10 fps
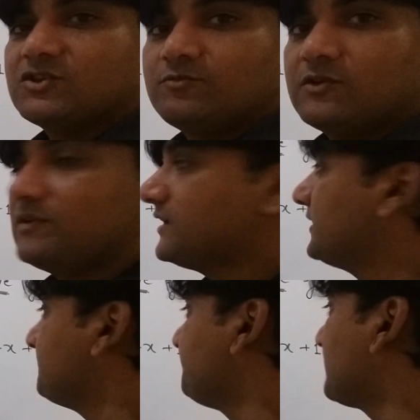cubed you will
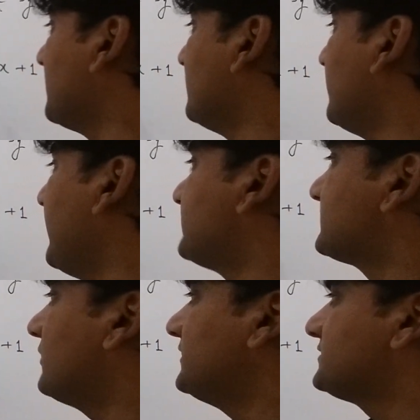get.
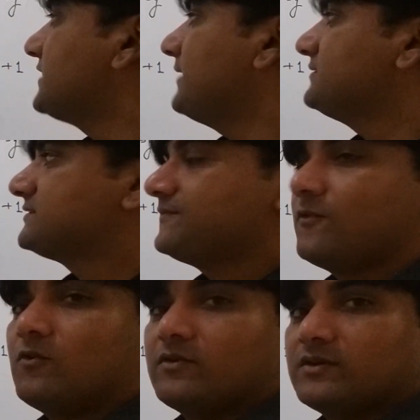X squared times
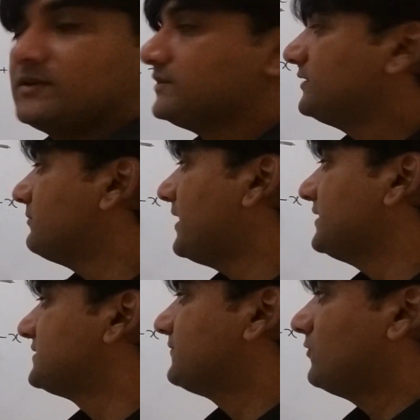4. Then
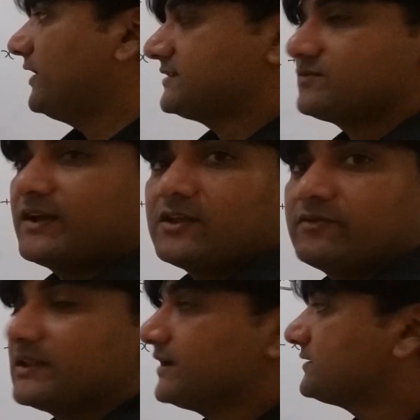minus 4x squared
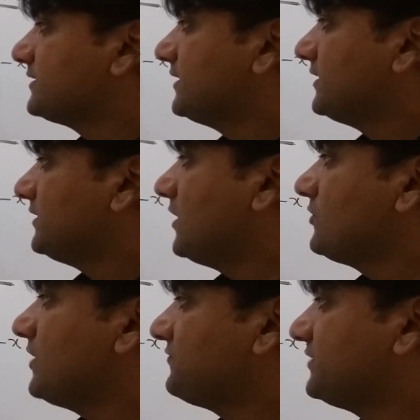you will get.
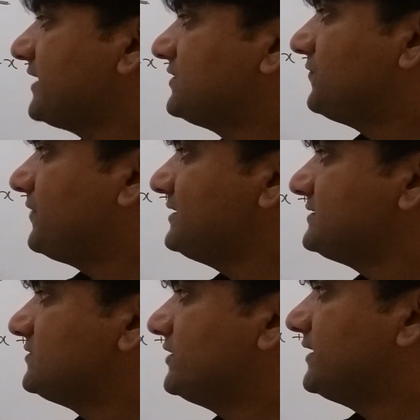Now you have to take
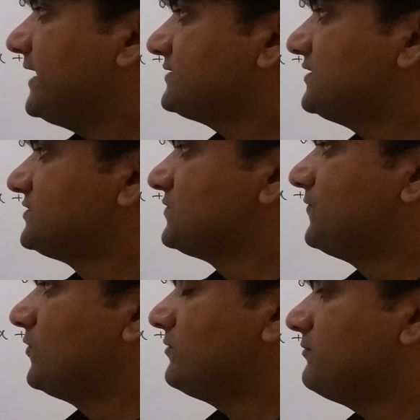difference. Then x raised
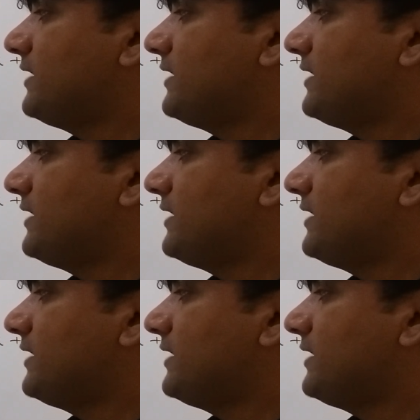to 4